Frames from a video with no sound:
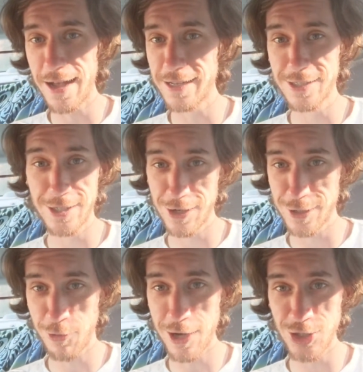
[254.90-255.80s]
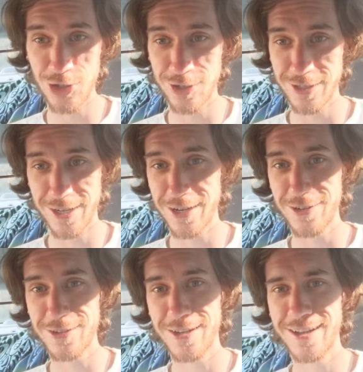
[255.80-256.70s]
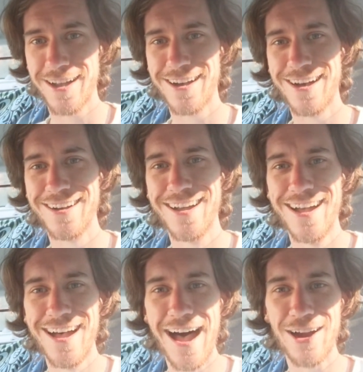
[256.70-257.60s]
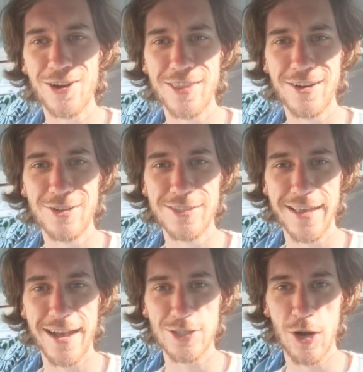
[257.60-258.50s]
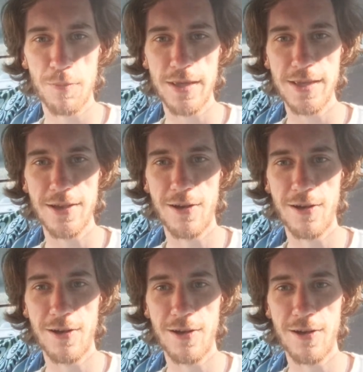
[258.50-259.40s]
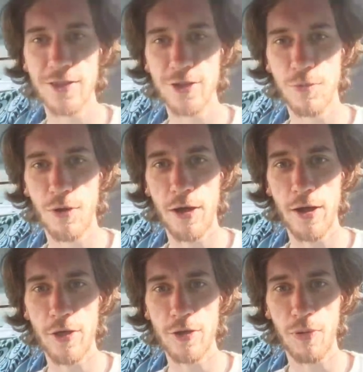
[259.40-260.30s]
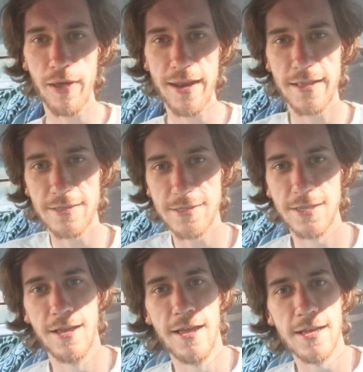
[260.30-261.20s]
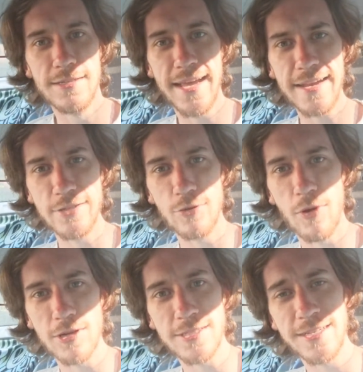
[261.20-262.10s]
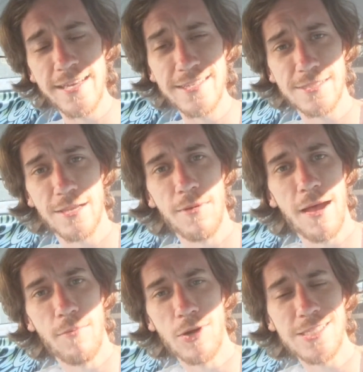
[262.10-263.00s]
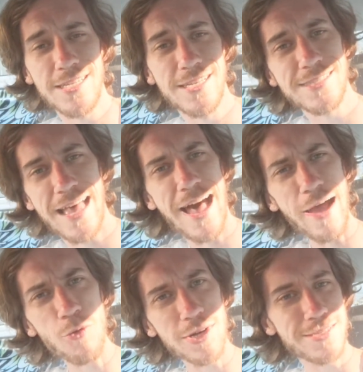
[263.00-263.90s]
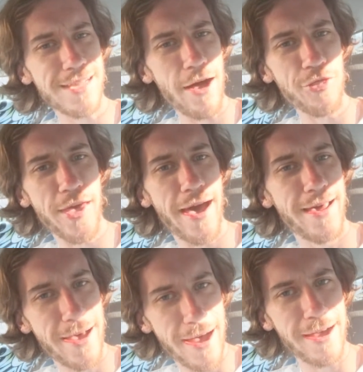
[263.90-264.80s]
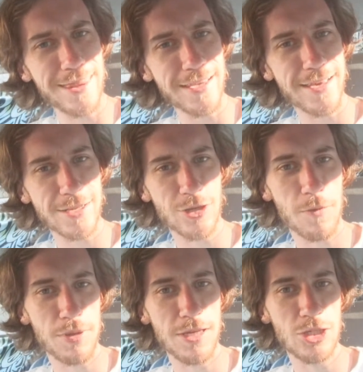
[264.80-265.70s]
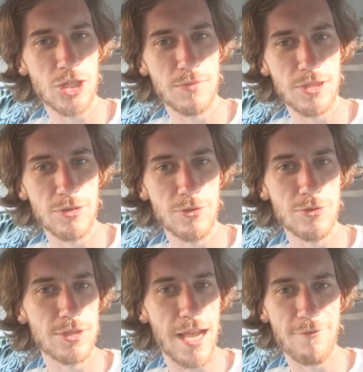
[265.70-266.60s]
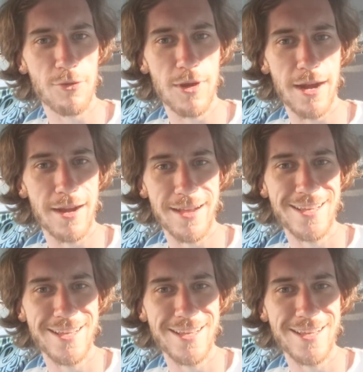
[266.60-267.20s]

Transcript: Serious question, you know. I heard they're using XRP on other planets. Daniel Martinez, I wouldn't doubt that. I think XRP should be used everywhere.